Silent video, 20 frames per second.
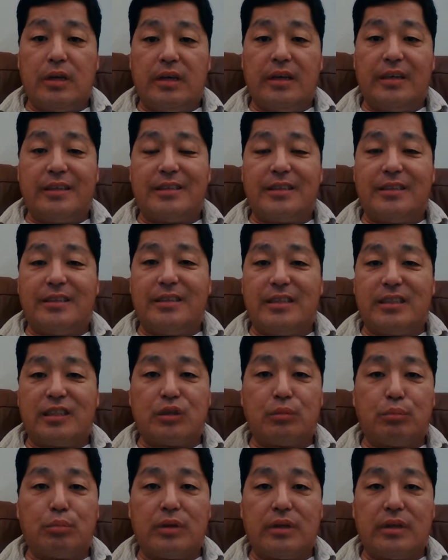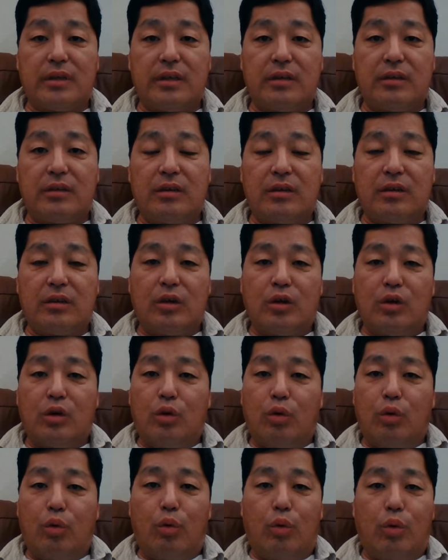It's a discipline,
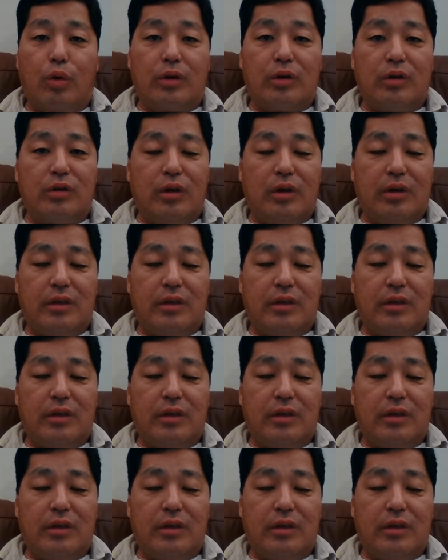or